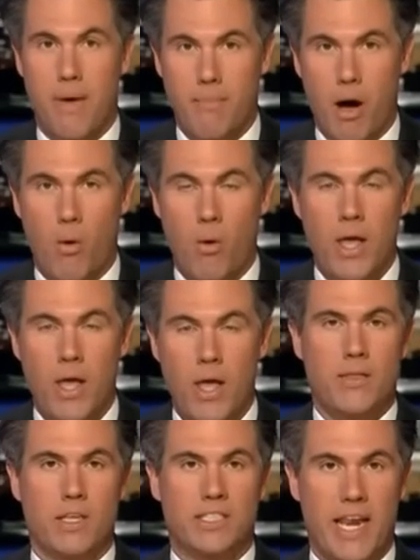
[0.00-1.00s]
memo
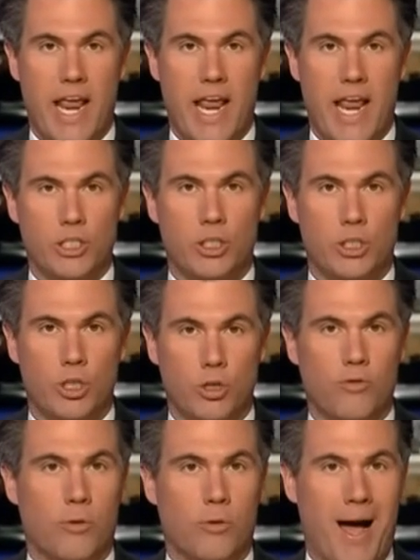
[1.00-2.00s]
that said agents
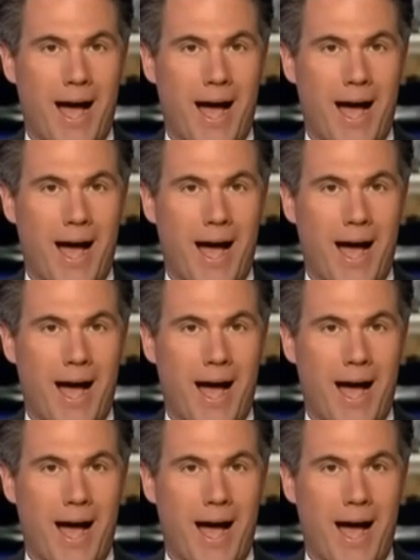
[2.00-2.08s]
should look for